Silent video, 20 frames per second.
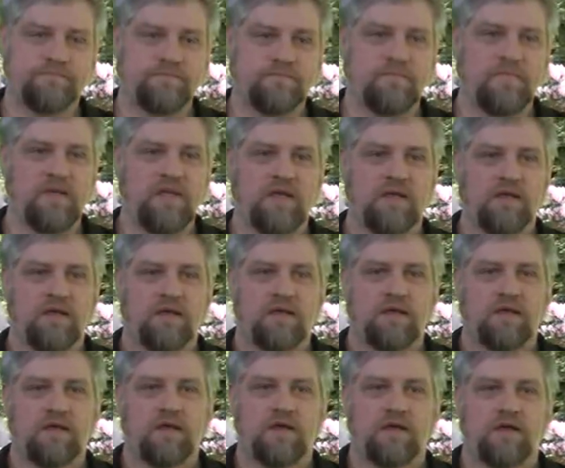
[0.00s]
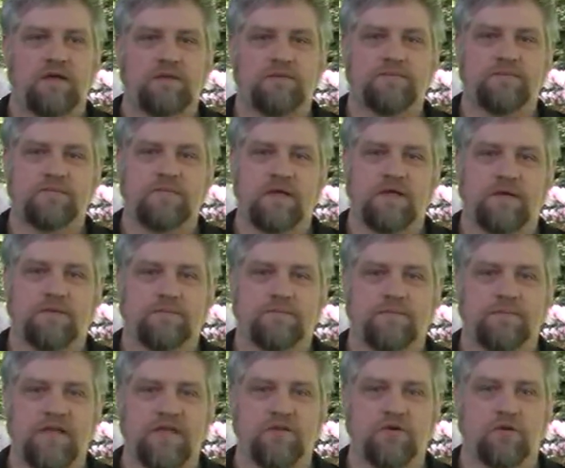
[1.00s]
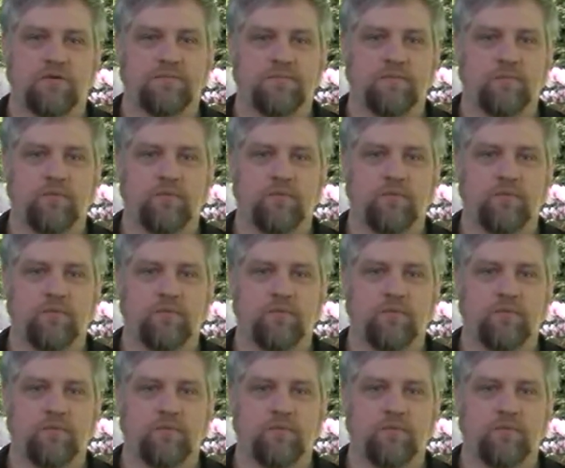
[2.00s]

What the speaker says: you know, either